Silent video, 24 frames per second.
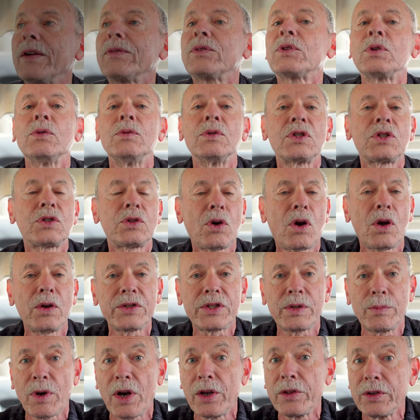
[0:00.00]
have to install
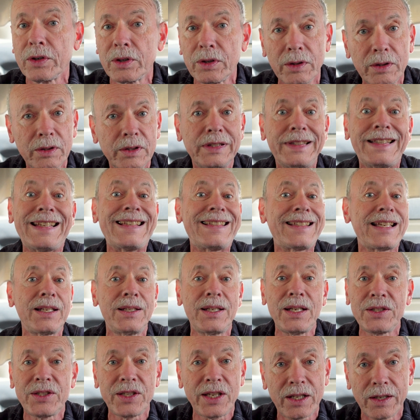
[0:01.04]
some other
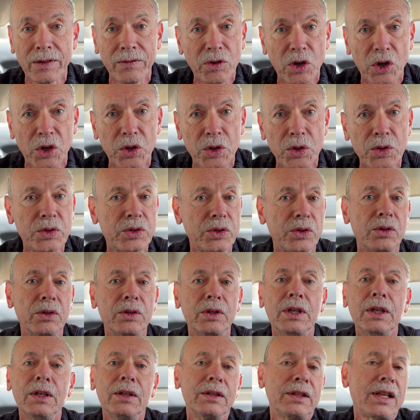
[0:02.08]
DC-DC converters or
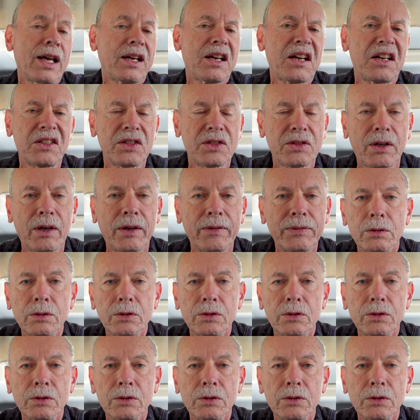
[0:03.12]
that kind of stuff.